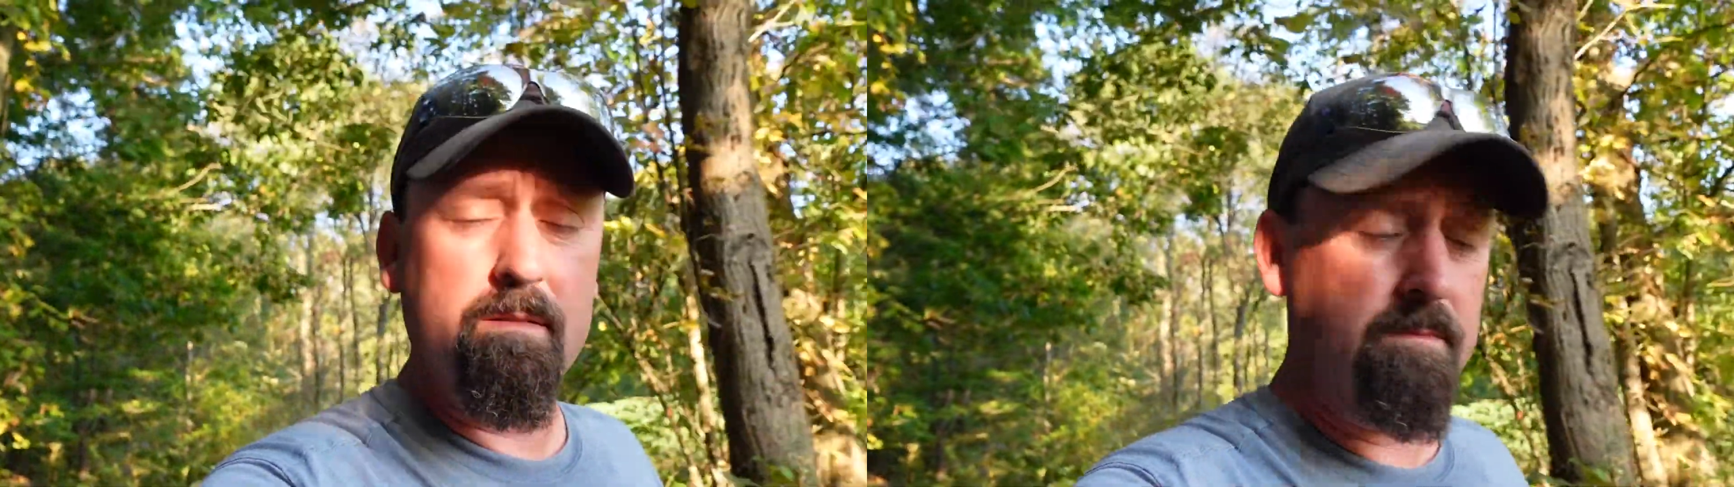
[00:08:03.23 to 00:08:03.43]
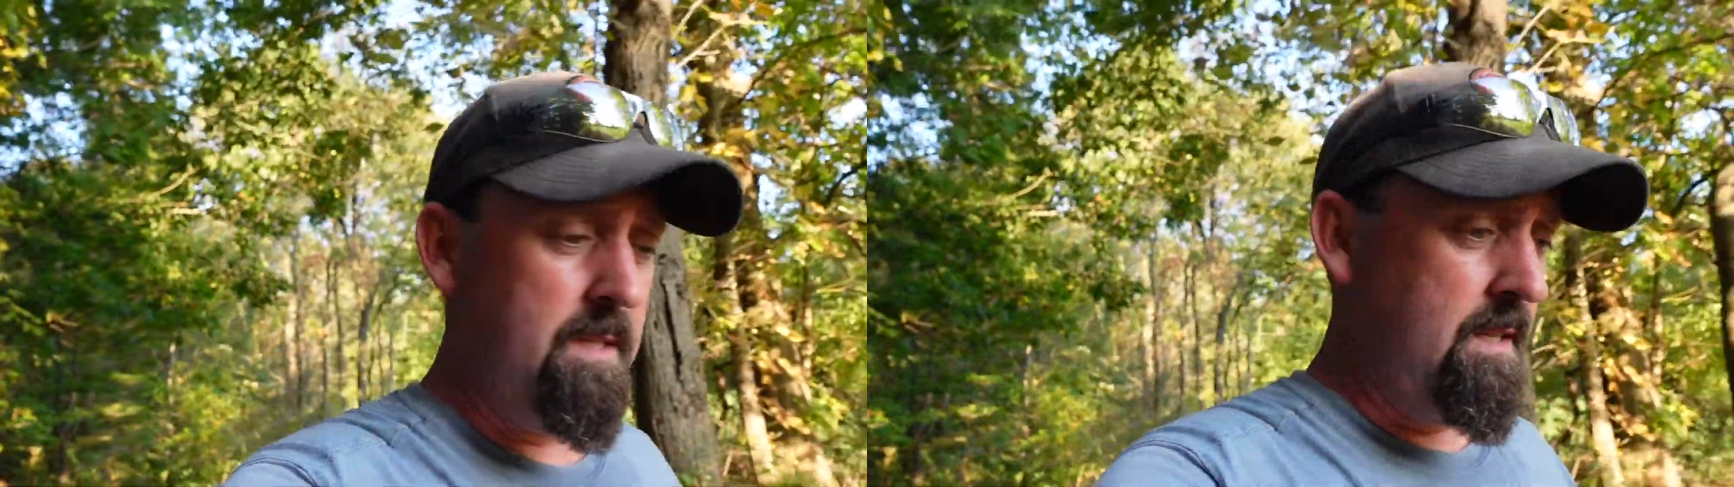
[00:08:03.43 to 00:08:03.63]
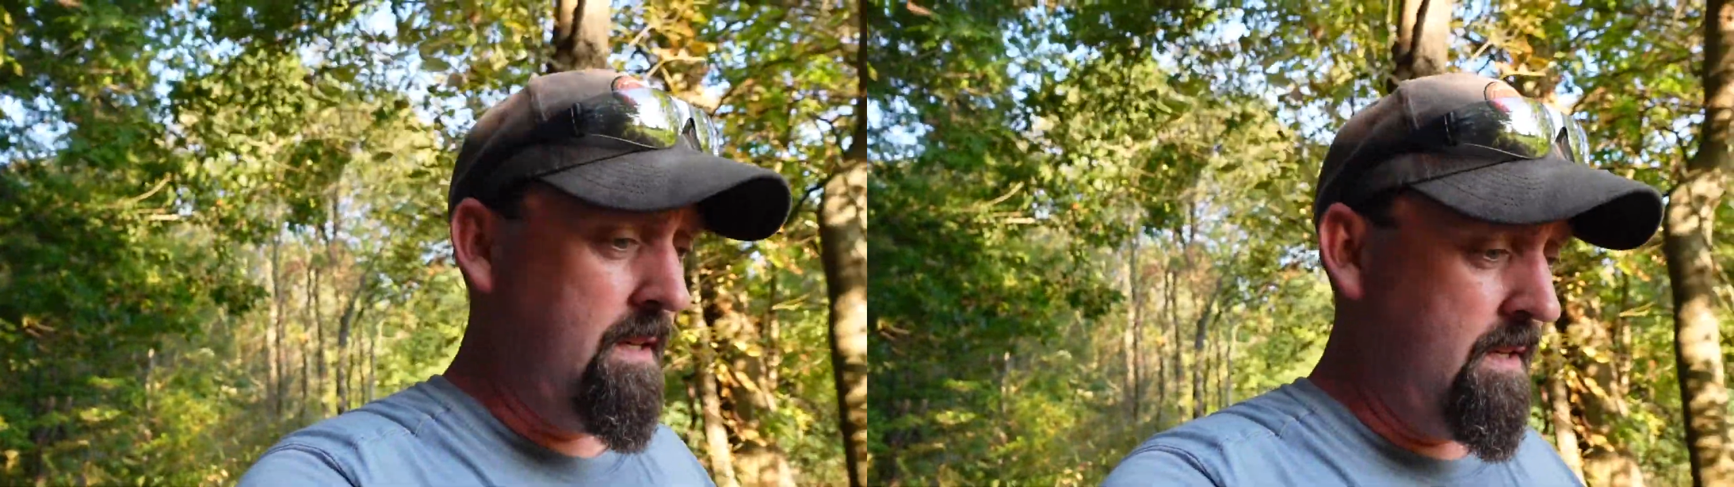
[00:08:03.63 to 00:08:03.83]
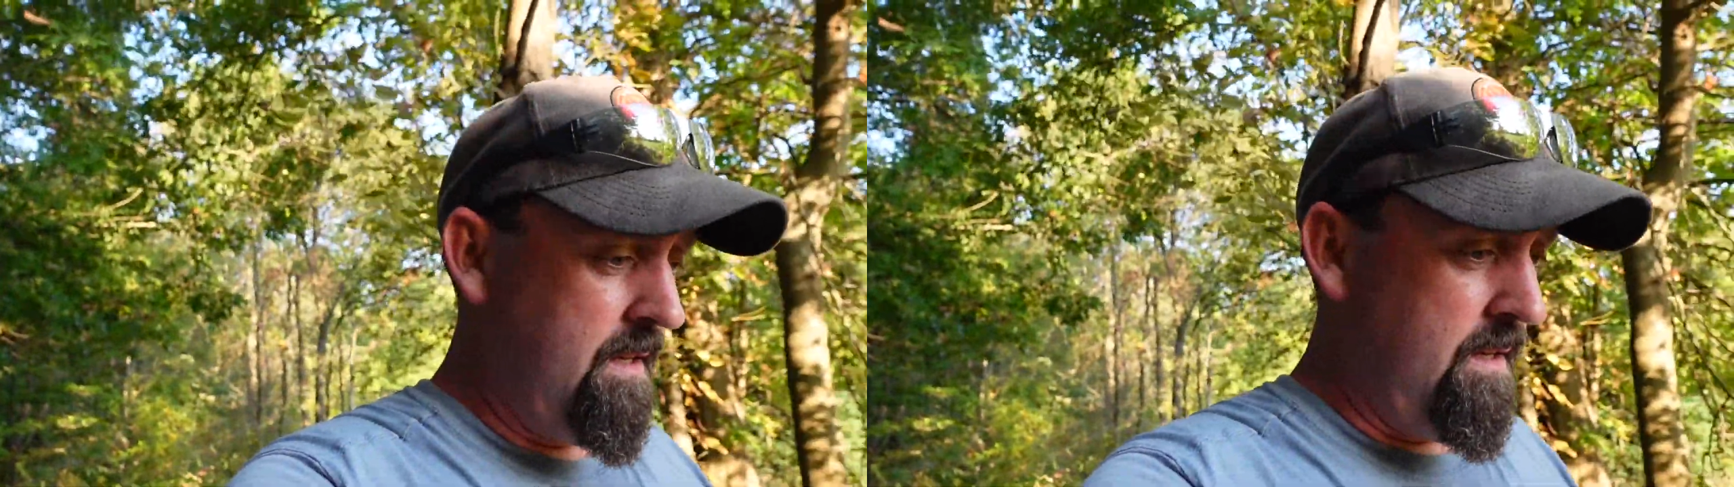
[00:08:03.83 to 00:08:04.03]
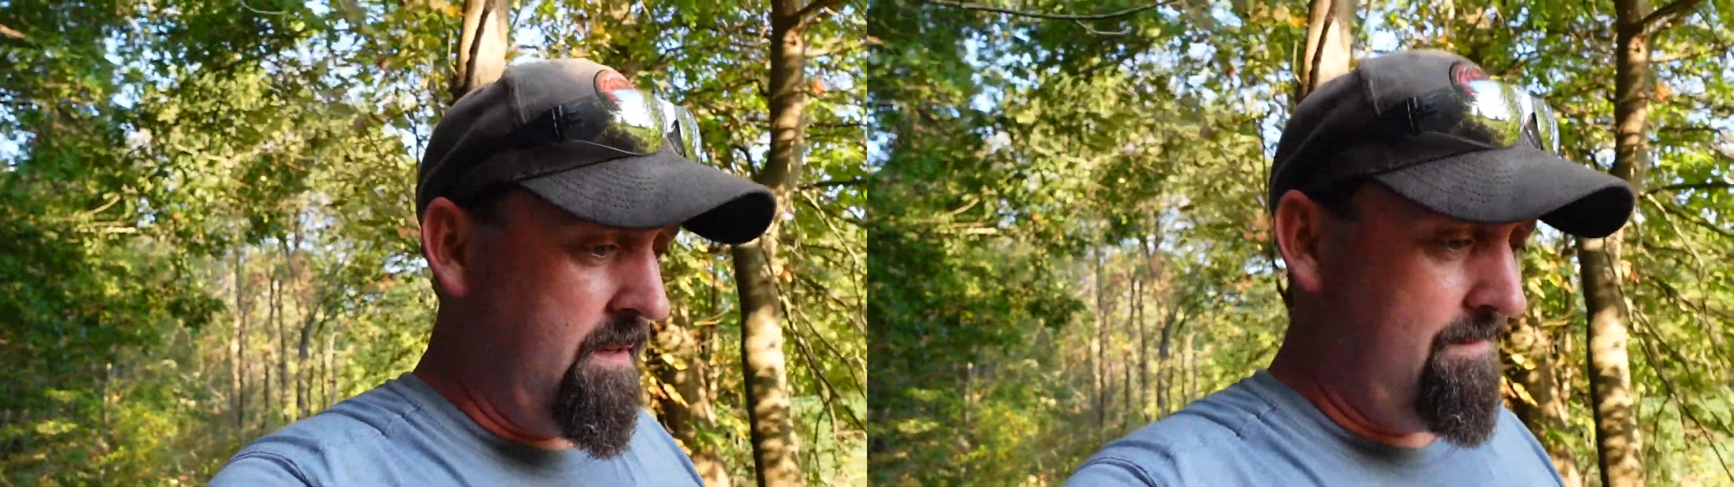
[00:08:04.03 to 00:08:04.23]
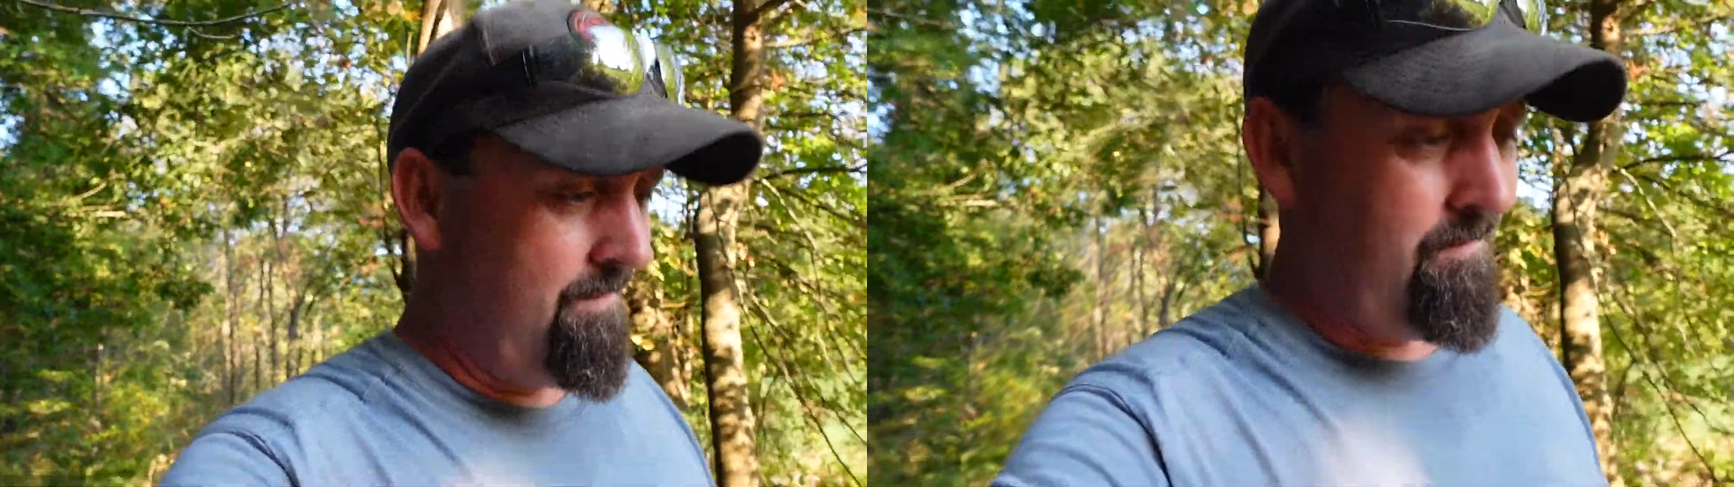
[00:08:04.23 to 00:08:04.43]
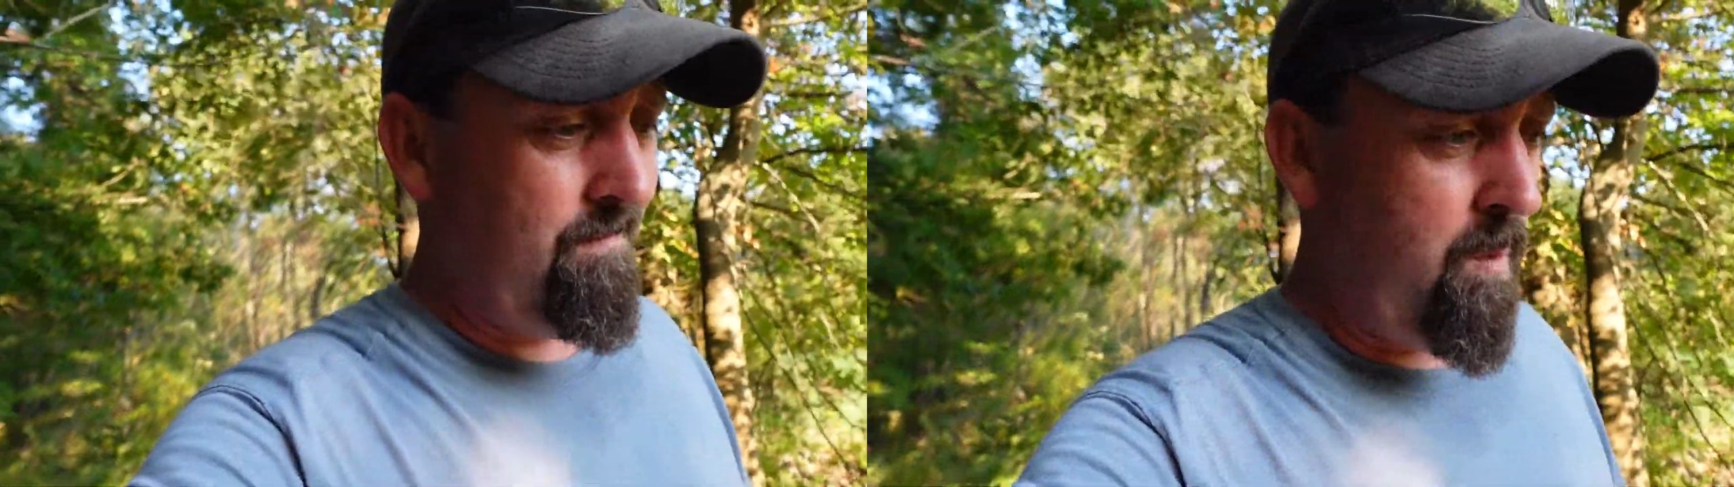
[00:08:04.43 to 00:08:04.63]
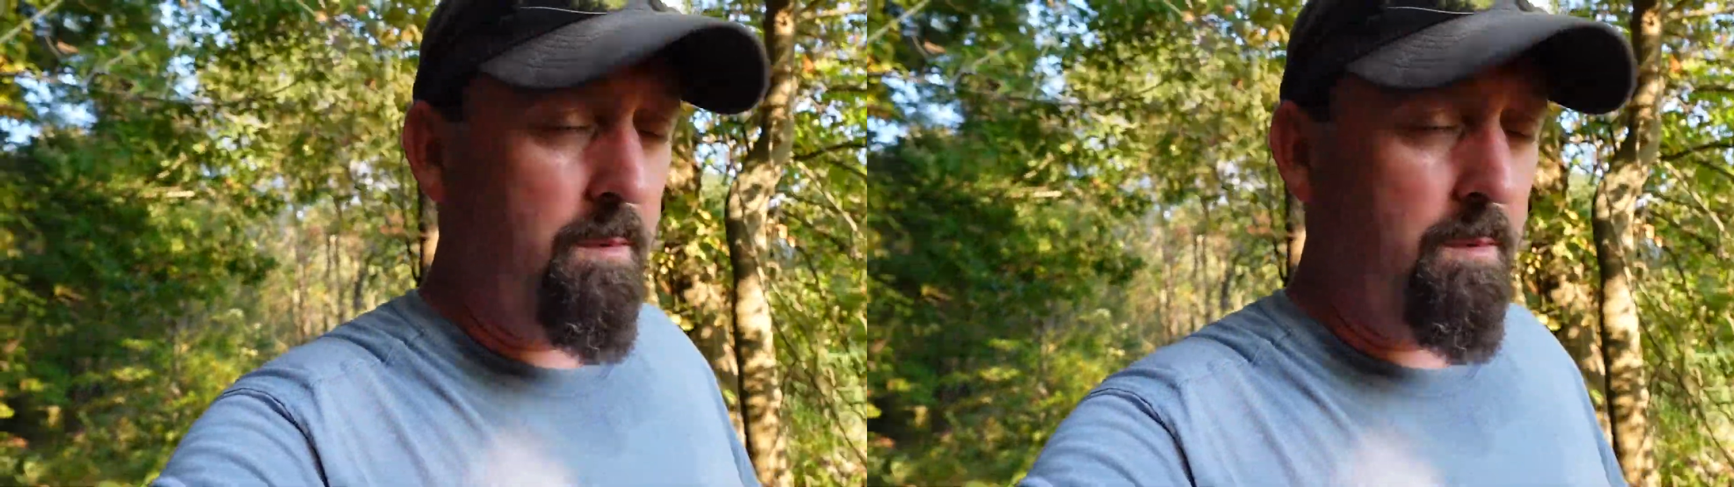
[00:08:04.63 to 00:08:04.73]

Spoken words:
4